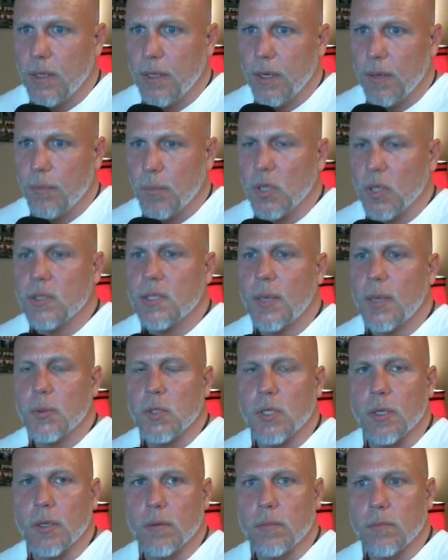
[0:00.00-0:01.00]

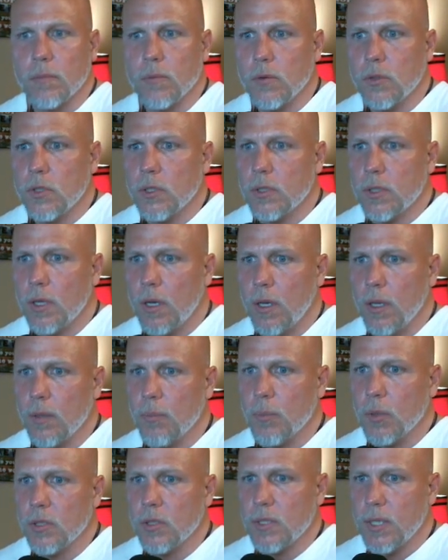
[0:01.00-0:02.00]
perception. We'll just call
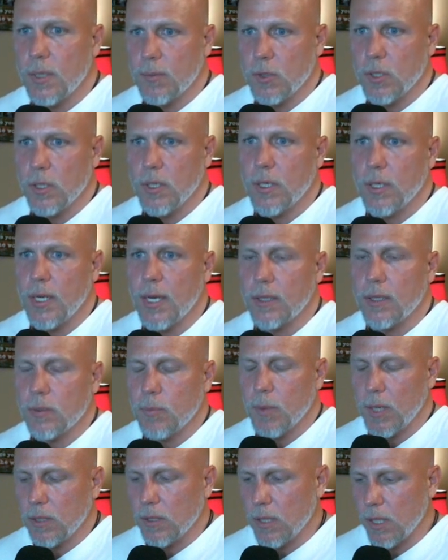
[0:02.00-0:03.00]
it perception
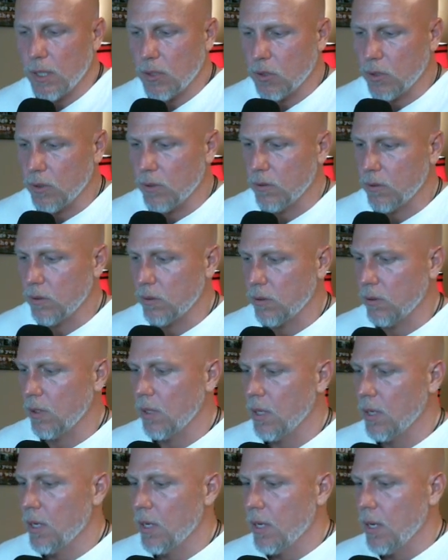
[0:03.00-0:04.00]
expectations.
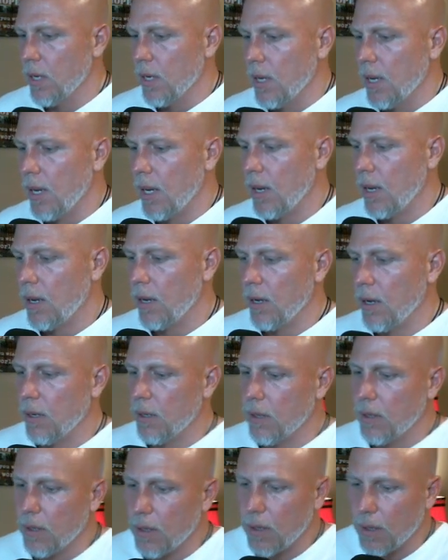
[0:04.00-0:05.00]

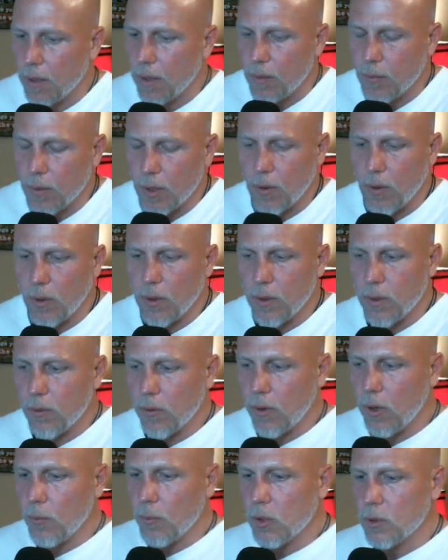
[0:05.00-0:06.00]
And it
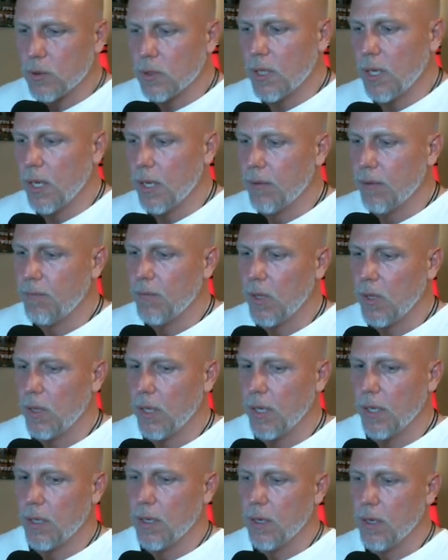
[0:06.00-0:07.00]
almost kind of felt
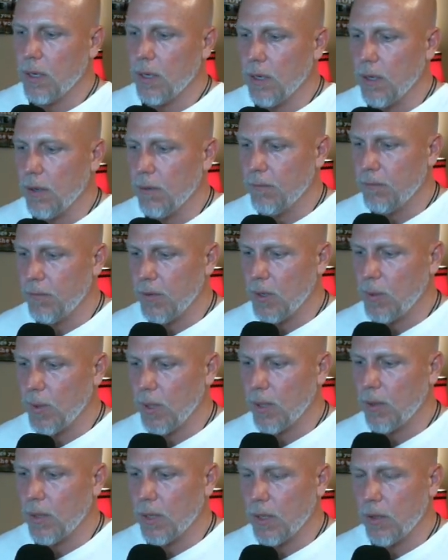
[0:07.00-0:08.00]
like a
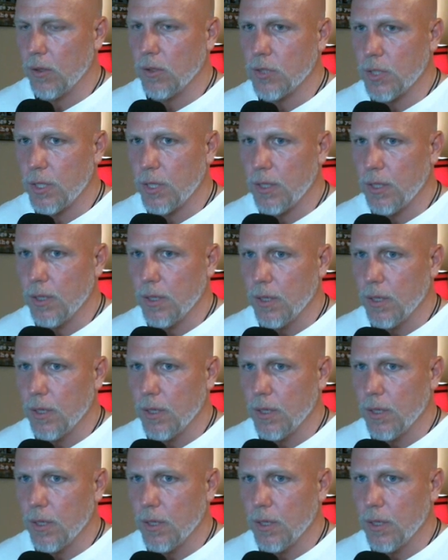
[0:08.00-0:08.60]
female energy,